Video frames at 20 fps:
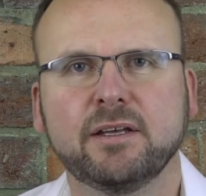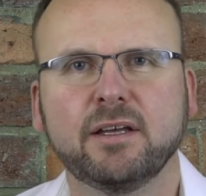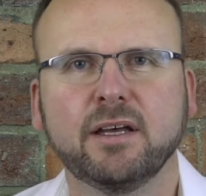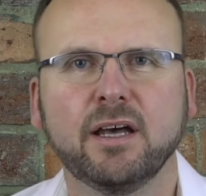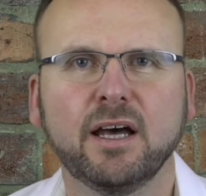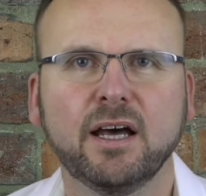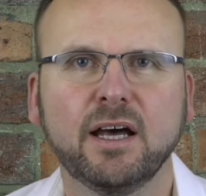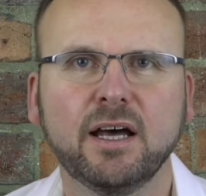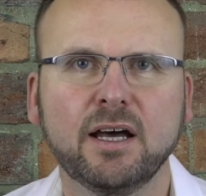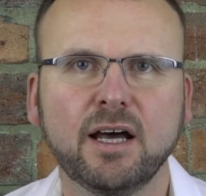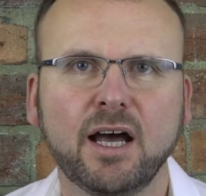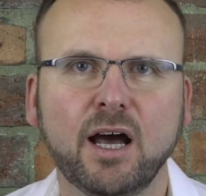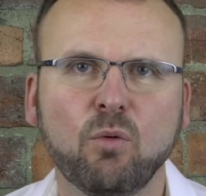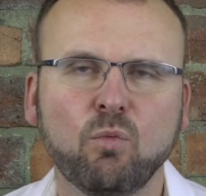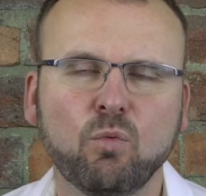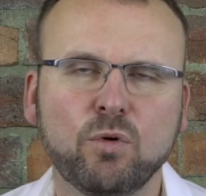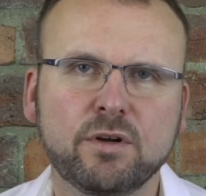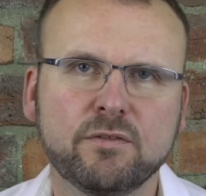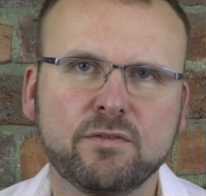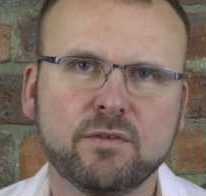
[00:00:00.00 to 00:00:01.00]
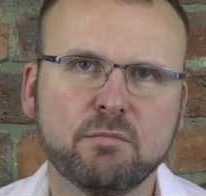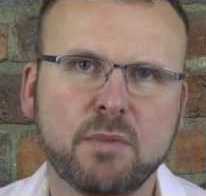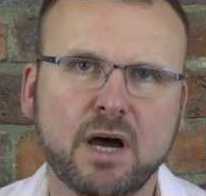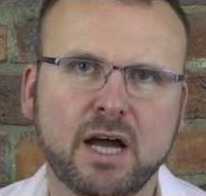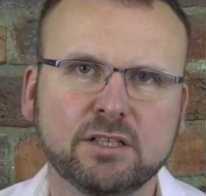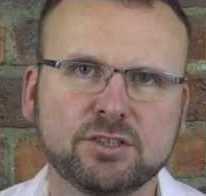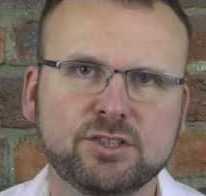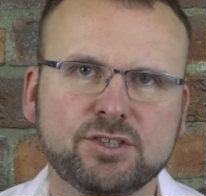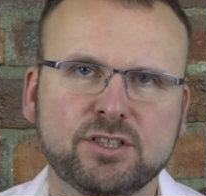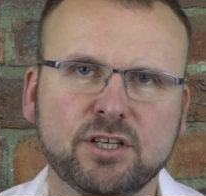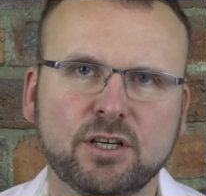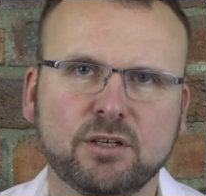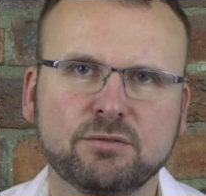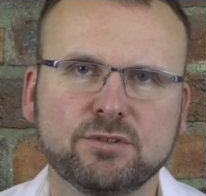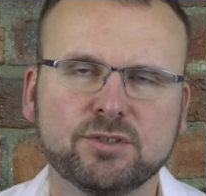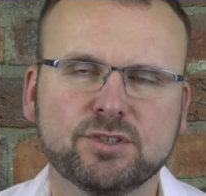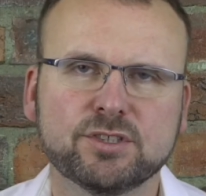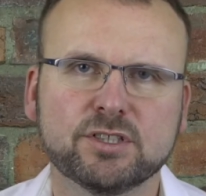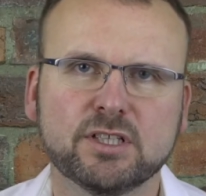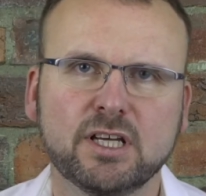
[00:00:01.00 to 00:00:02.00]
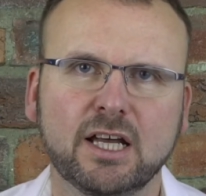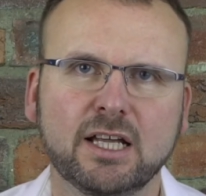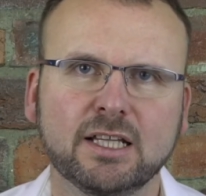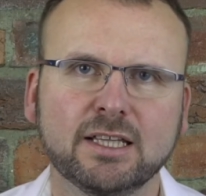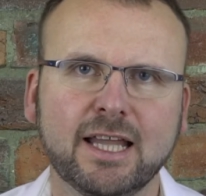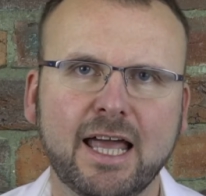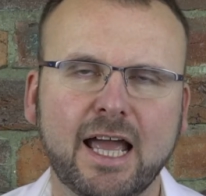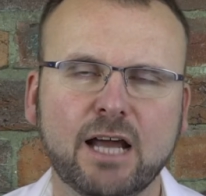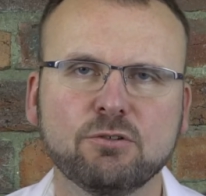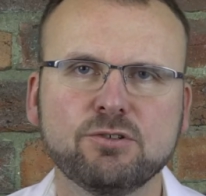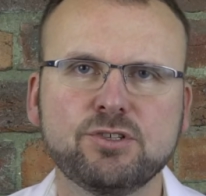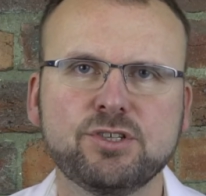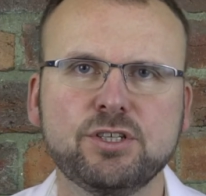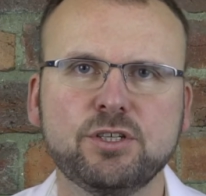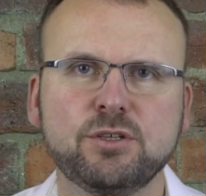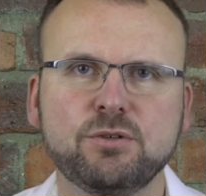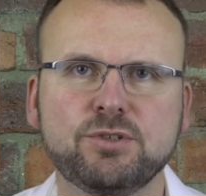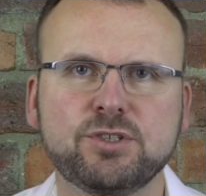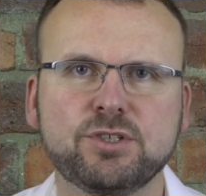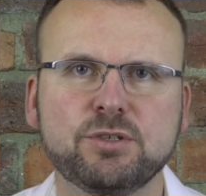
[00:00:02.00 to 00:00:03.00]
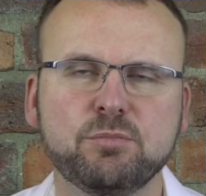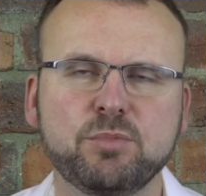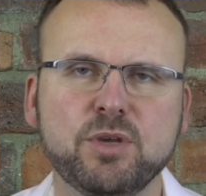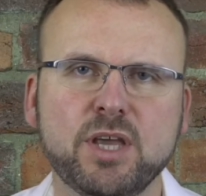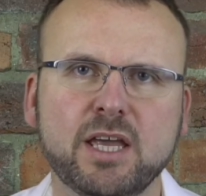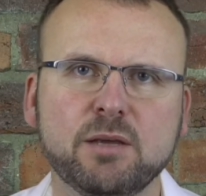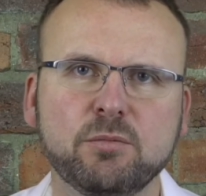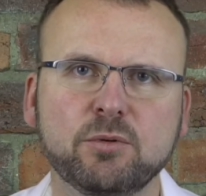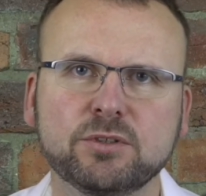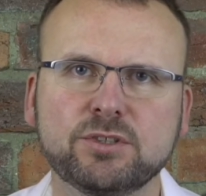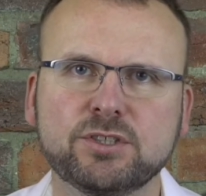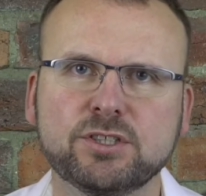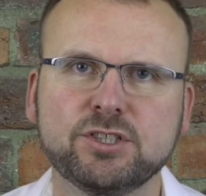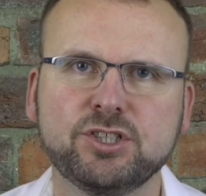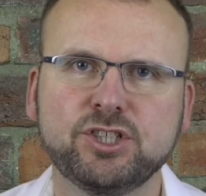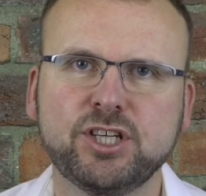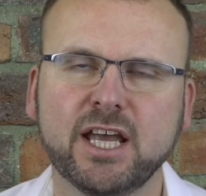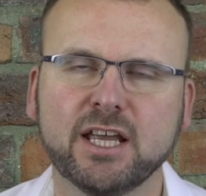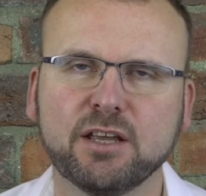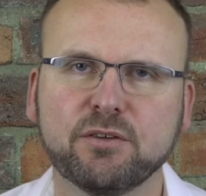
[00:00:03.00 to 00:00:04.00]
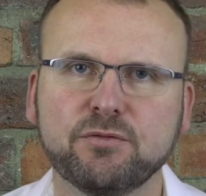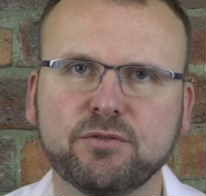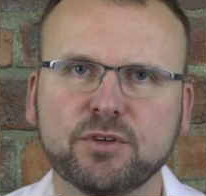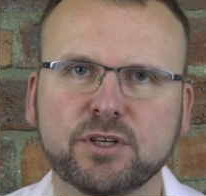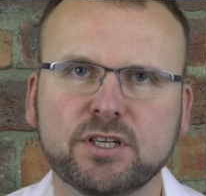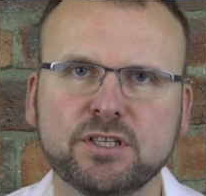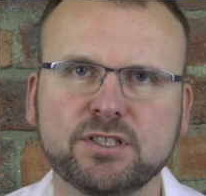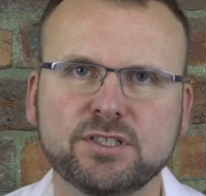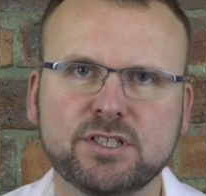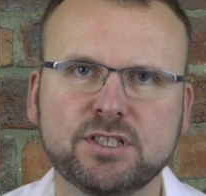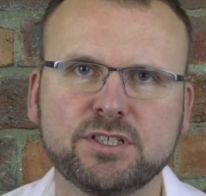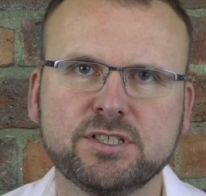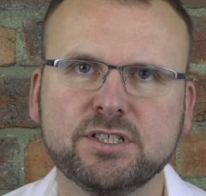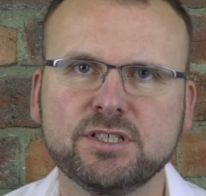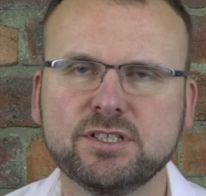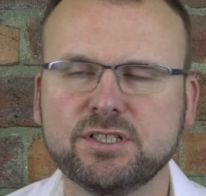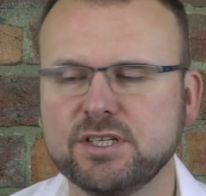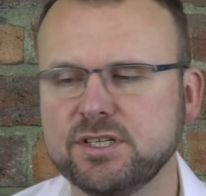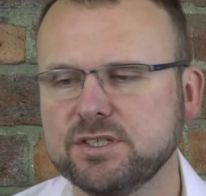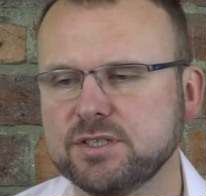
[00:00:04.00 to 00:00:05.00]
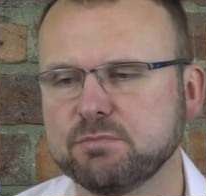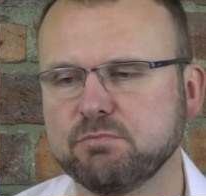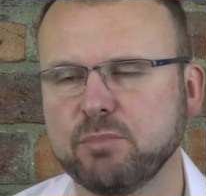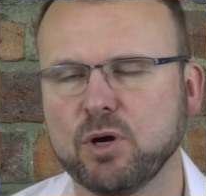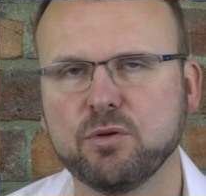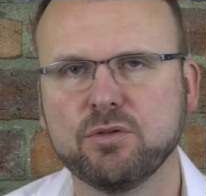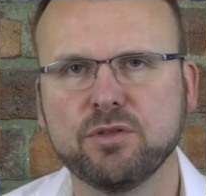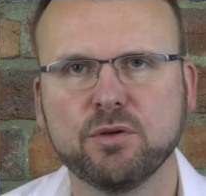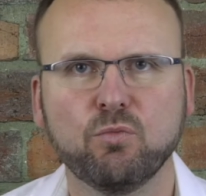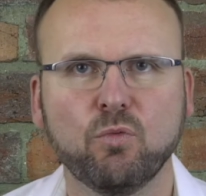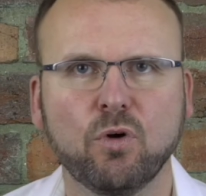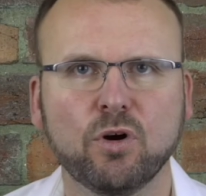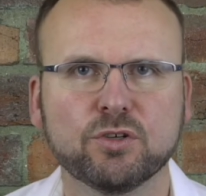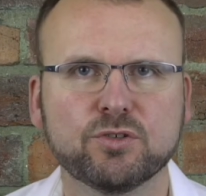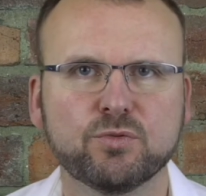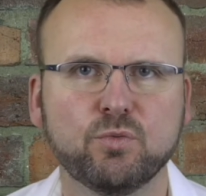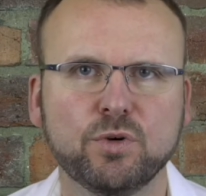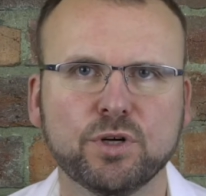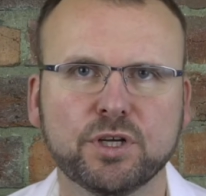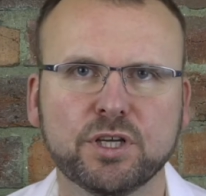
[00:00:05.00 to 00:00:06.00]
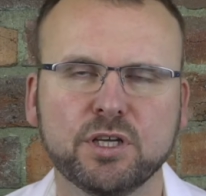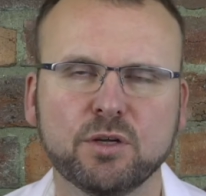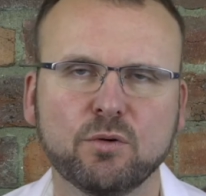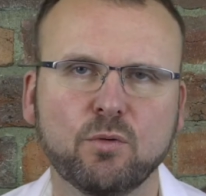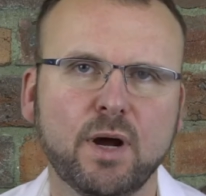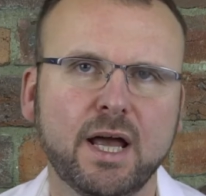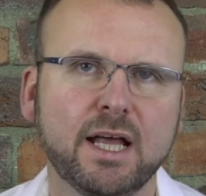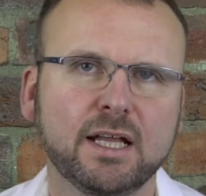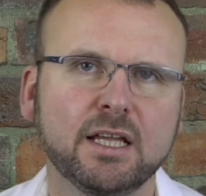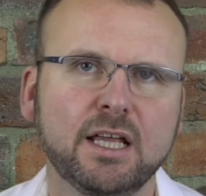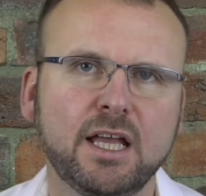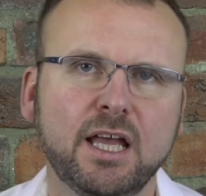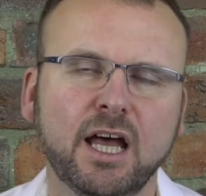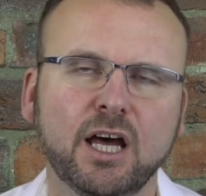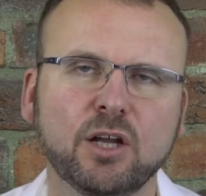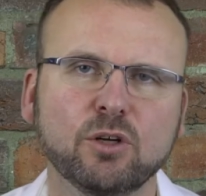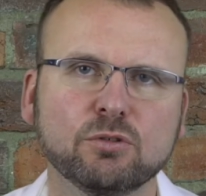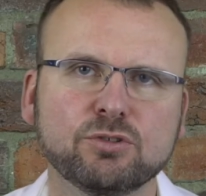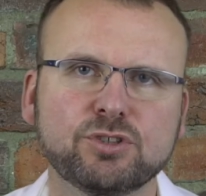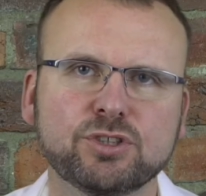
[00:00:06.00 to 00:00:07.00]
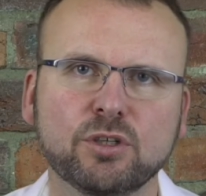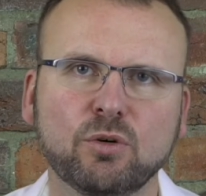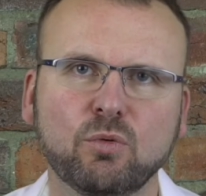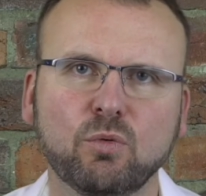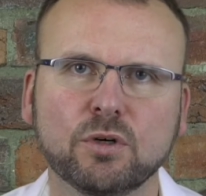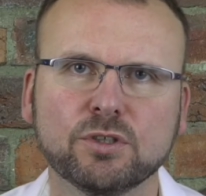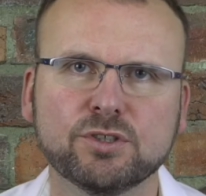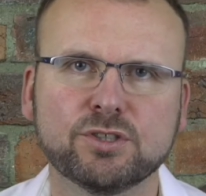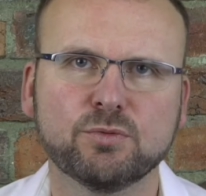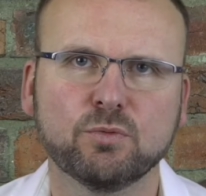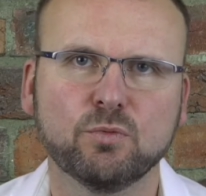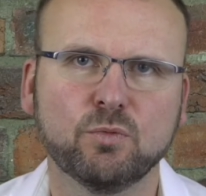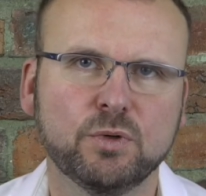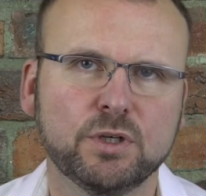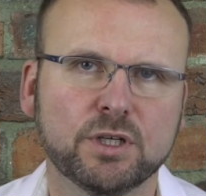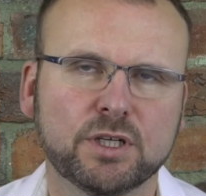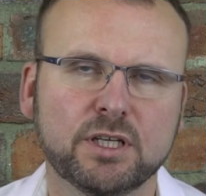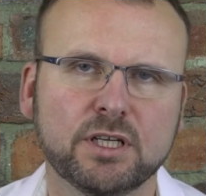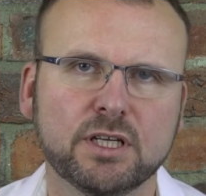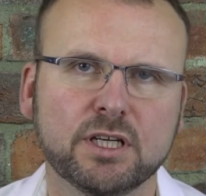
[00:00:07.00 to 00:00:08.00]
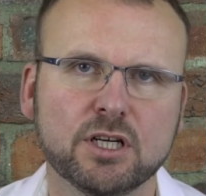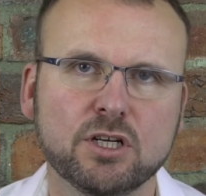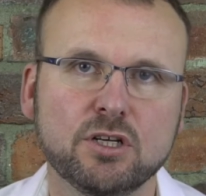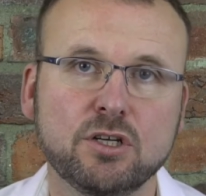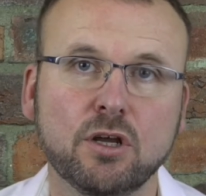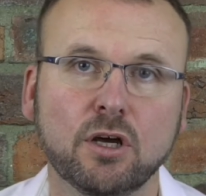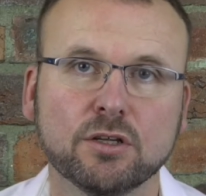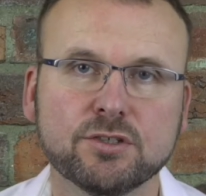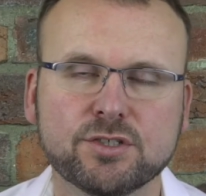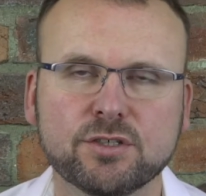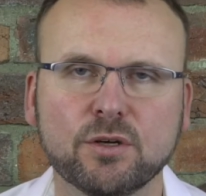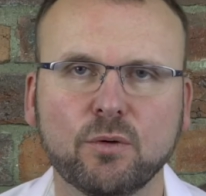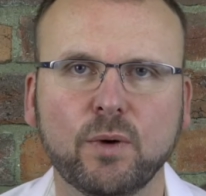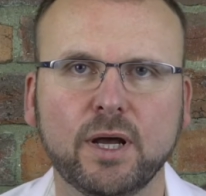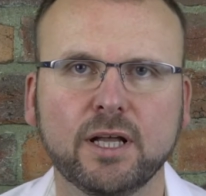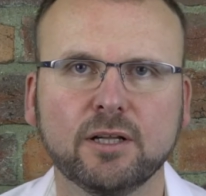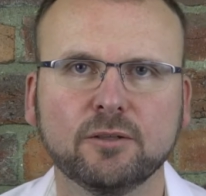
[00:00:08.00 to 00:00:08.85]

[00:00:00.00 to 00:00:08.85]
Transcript: at one of the milestones allows you to be able to check for consistencies, both in what's working well and also what's working not so well.